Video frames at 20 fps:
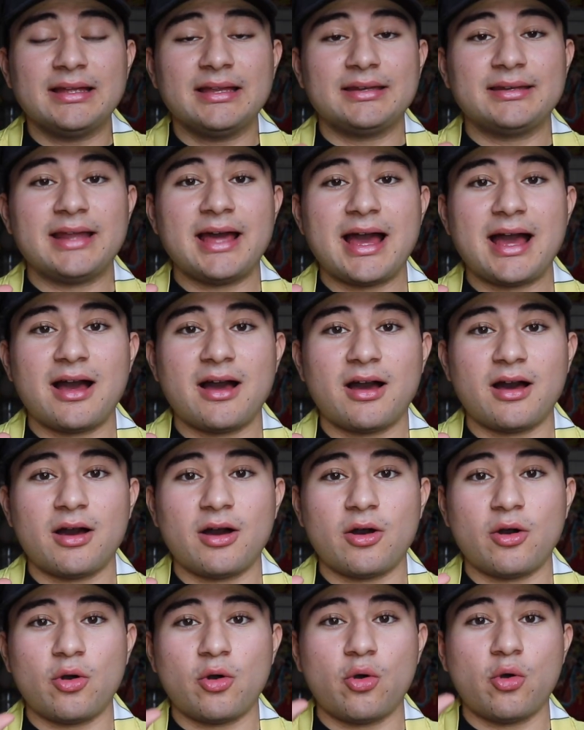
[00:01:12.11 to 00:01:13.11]

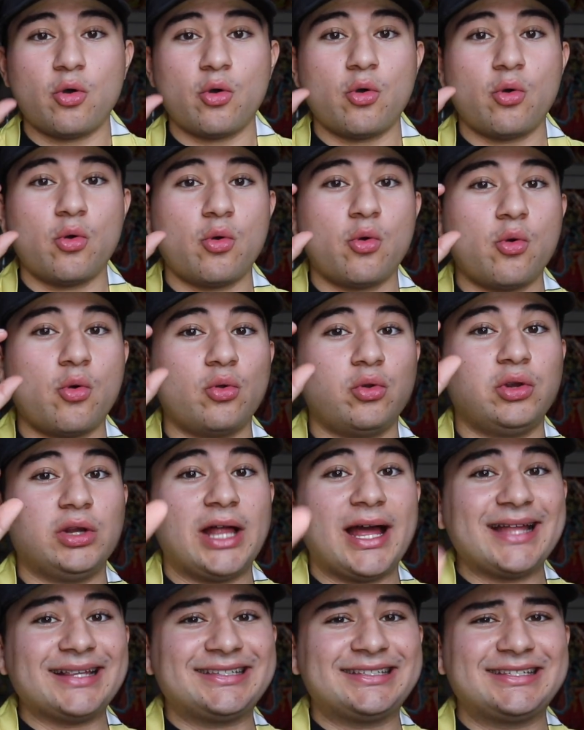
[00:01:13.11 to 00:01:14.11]
Now,
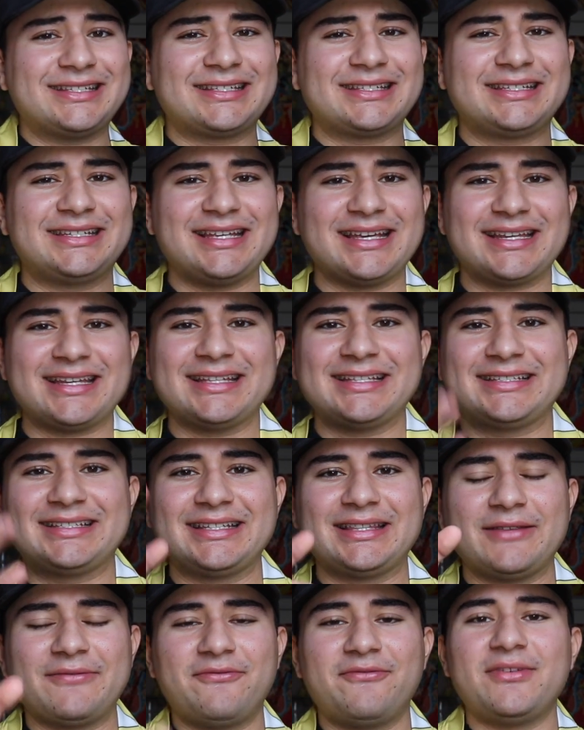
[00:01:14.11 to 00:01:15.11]
let's get into
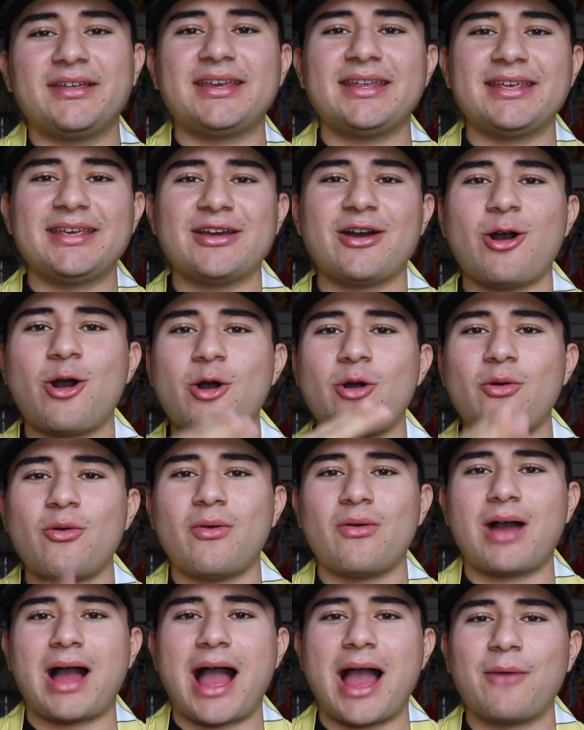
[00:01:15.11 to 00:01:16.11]
the
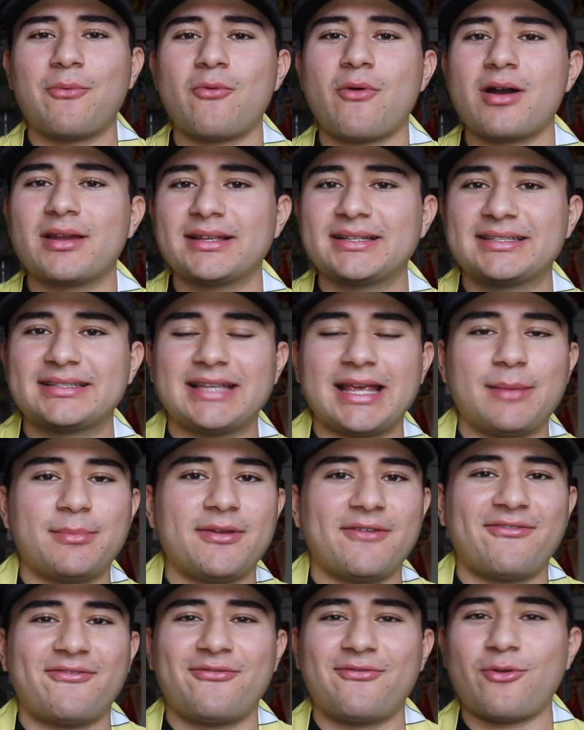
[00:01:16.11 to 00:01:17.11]
video. I want to say
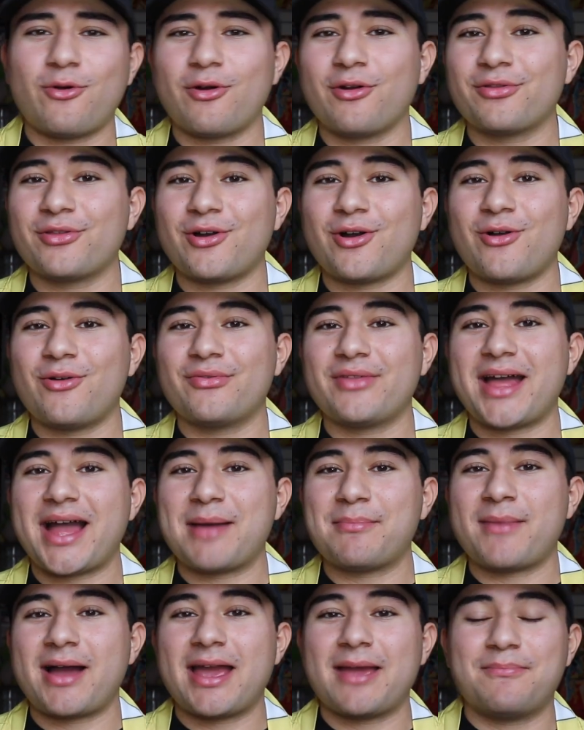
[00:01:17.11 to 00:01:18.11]
before, though,
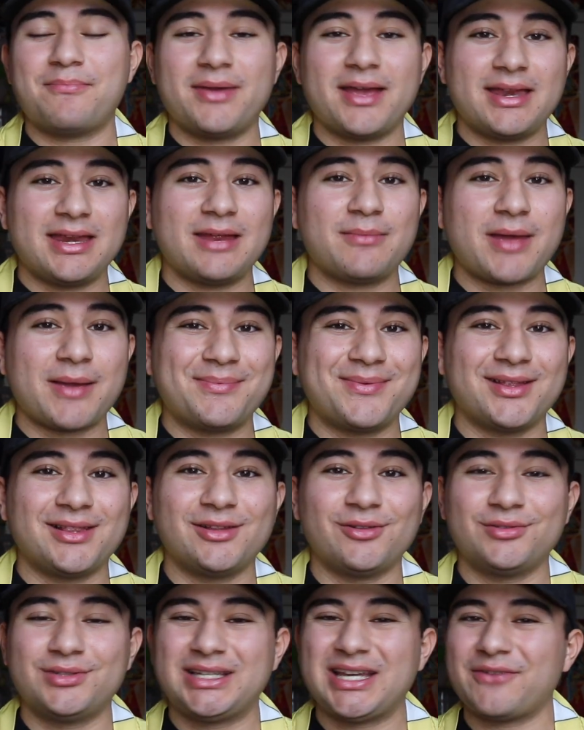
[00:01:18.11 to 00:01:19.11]
that my opinion might be a
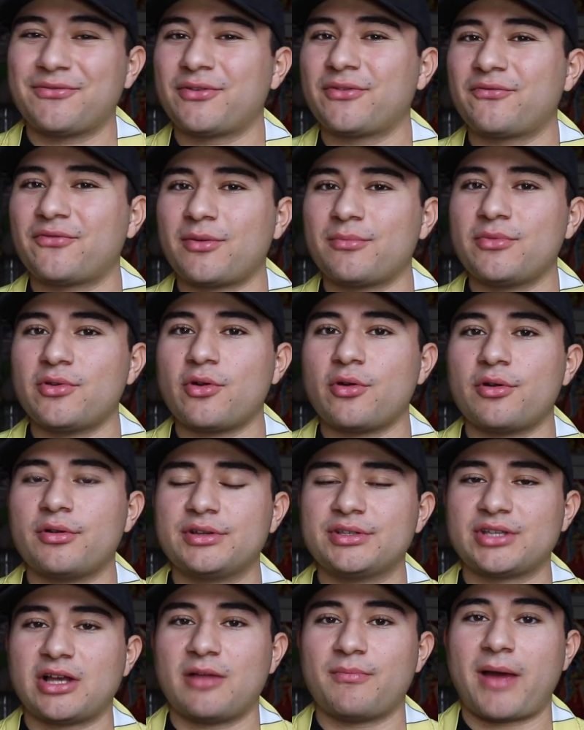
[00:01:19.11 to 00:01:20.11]
little different from
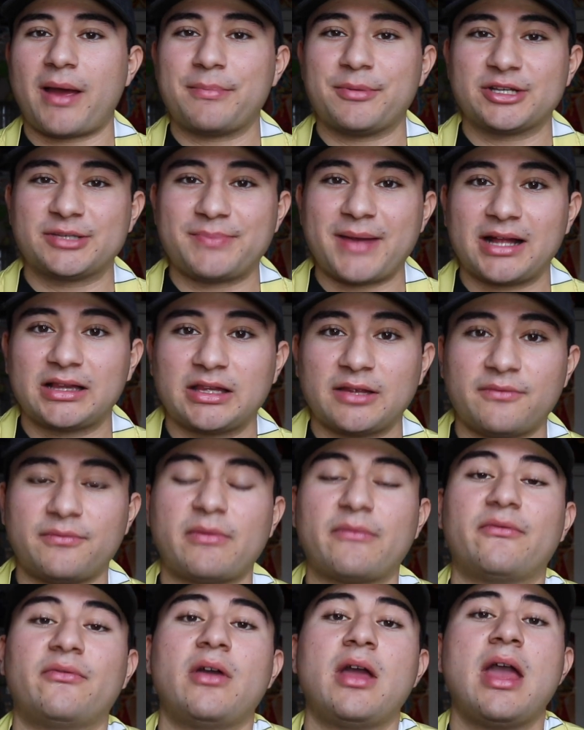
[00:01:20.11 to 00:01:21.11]
yours on my perspective
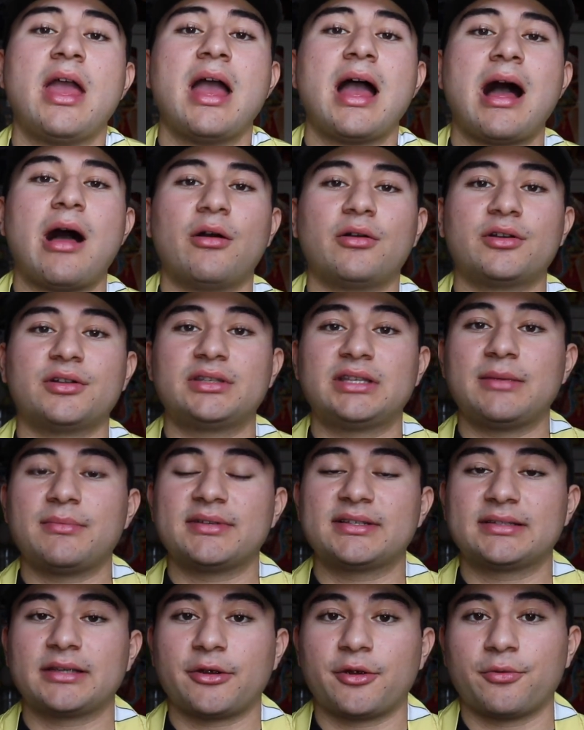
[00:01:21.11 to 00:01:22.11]
of how good
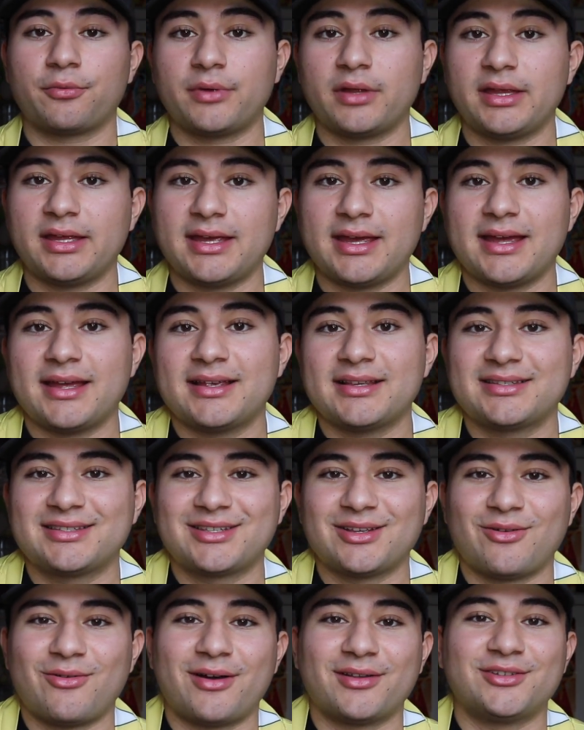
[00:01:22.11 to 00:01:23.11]
Demon Slayer really is,
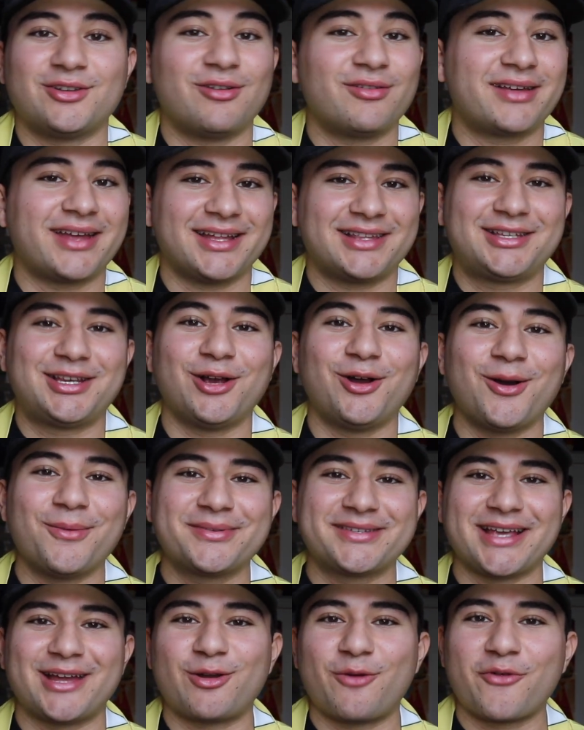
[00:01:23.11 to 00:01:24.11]
so don't get too
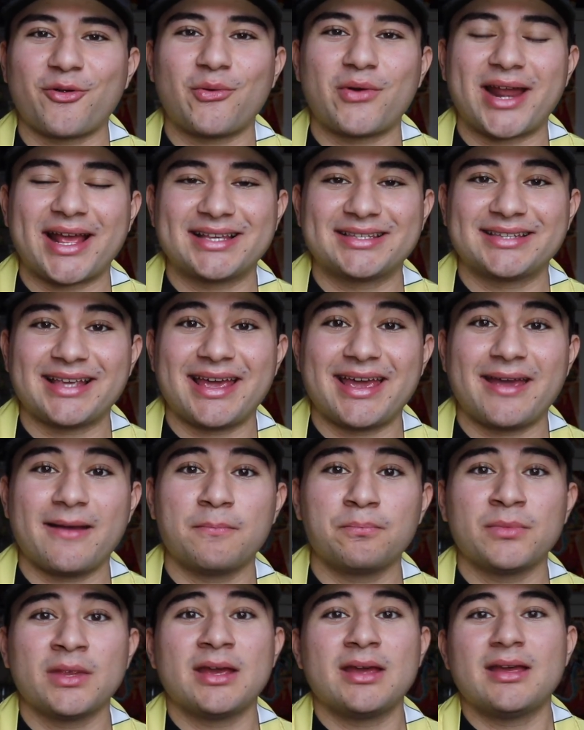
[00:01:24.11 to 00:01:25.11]
upset over what I say.